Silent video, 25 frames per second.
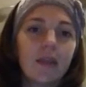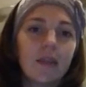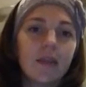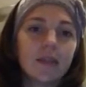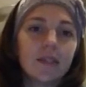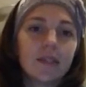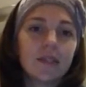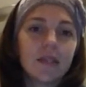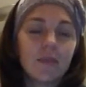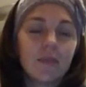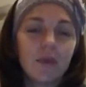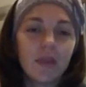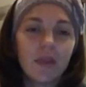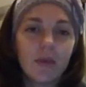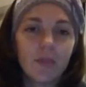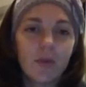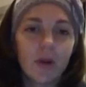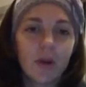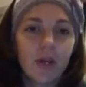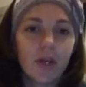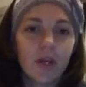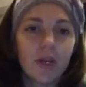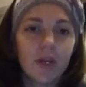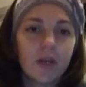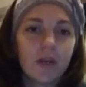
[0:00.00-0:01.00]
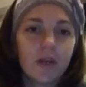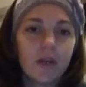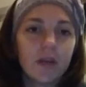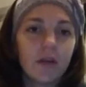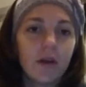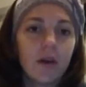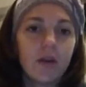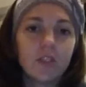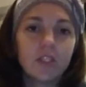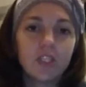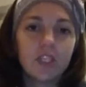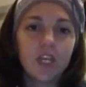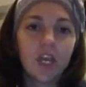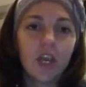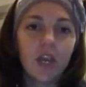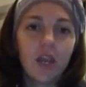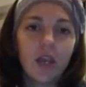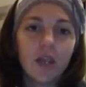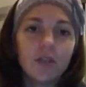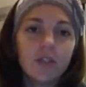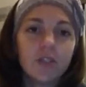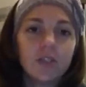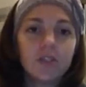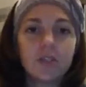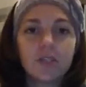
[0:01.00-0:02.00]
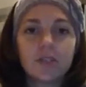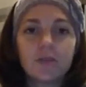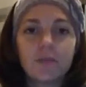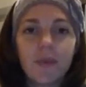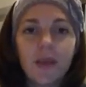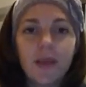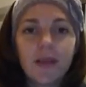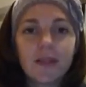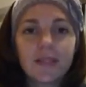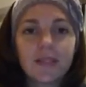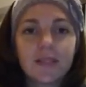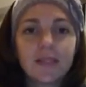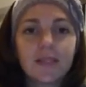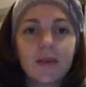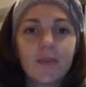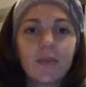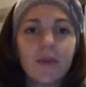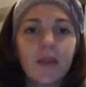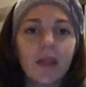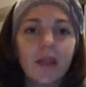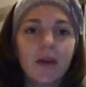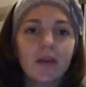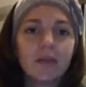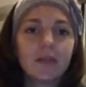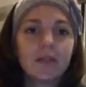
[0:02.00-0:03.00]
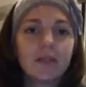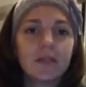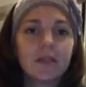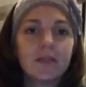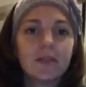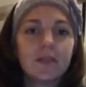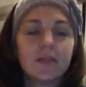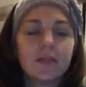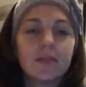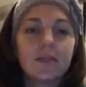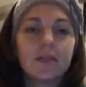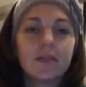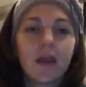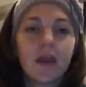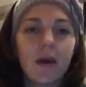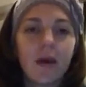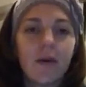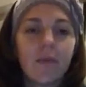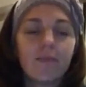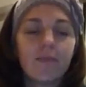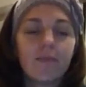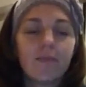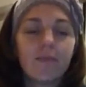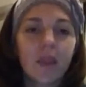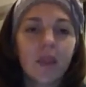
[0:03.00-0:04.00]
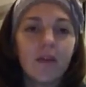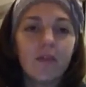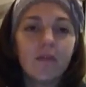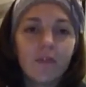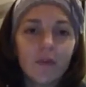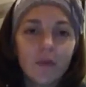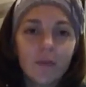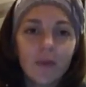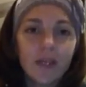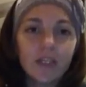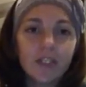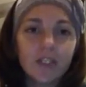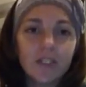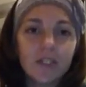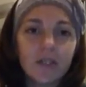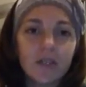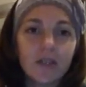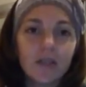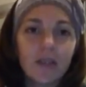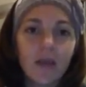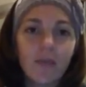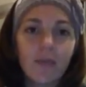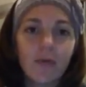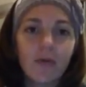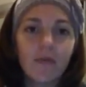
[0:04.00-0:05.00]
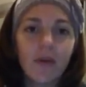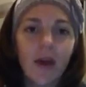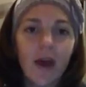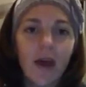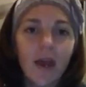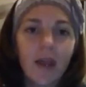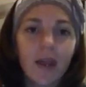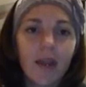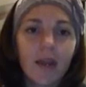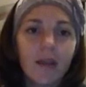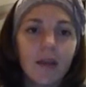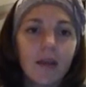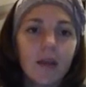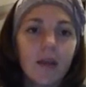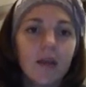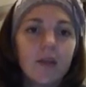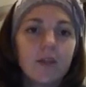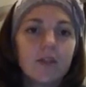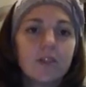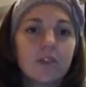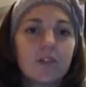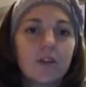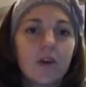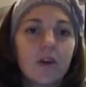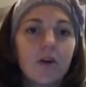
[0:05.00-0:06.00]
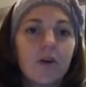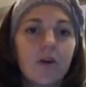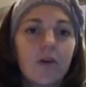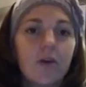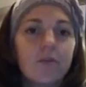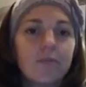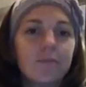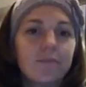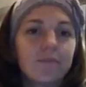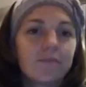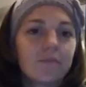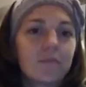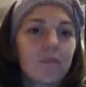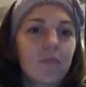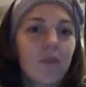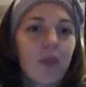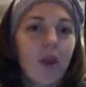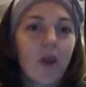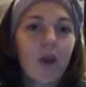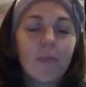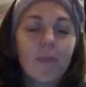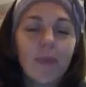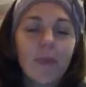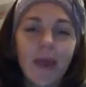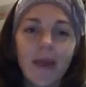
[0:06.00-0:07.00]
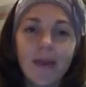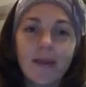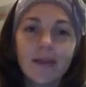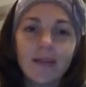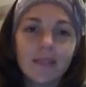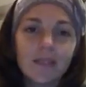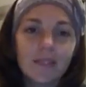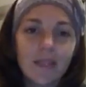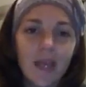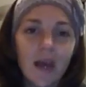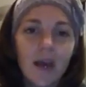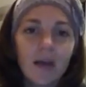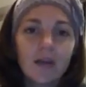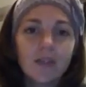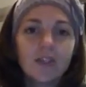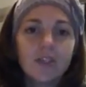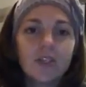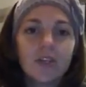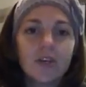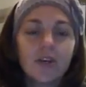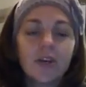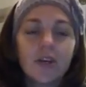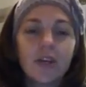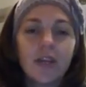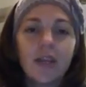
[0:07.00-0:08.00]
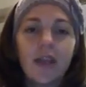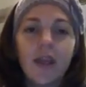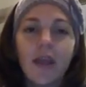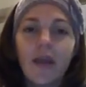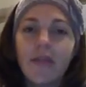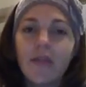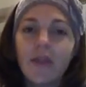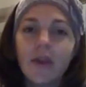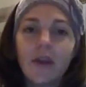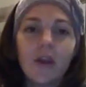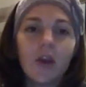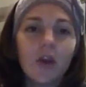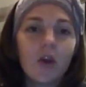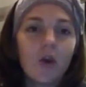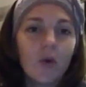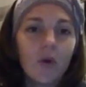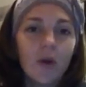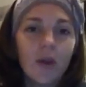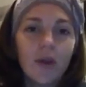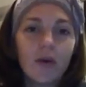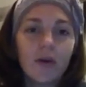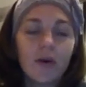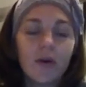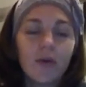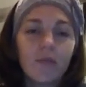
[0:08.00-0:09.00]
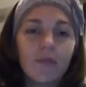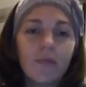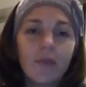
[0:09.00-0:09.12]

that some of them are going to change just because of somebody else's information that they provide. So our bet is a hung jury and then an acquittal